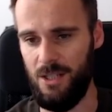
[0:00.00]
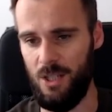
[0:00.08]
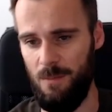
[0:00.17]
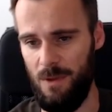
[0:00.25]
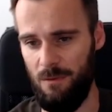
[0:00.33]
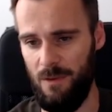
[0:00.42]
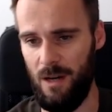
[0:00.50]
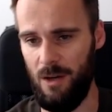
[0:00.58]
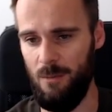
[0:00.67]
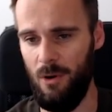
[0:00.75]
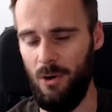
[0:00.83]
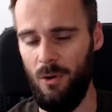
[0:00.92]
to be a
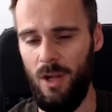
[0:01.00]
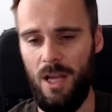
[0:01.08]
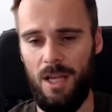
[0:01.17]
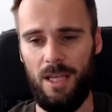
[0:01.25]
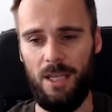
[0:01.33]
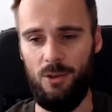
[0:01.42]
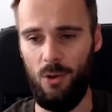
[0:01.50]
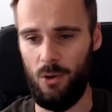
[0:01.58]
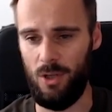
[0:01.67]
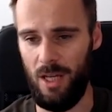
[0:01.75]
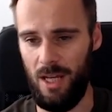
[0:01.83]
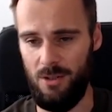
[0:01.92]
variable. In your
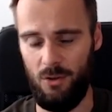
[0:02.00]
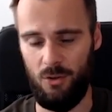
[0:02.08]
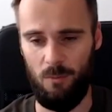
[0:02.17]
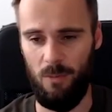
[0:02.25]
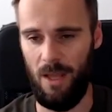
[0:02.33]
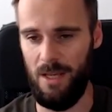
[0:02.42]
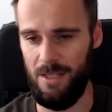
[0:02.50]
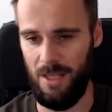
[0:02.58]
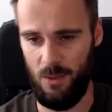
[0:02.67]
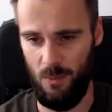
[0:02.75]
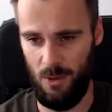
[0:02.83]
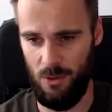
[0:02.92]
case, just replace
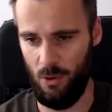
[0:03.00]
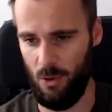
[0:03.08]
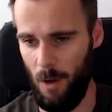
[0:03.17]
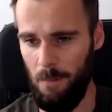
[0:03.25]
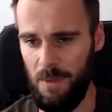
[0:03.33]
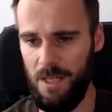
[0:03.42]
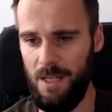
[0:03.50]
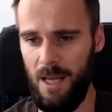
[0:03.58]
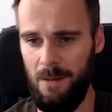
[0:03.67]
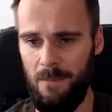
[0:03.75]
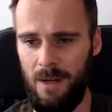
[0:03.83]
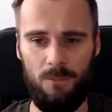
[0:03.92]
this with your company
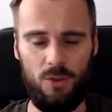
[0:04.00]
name.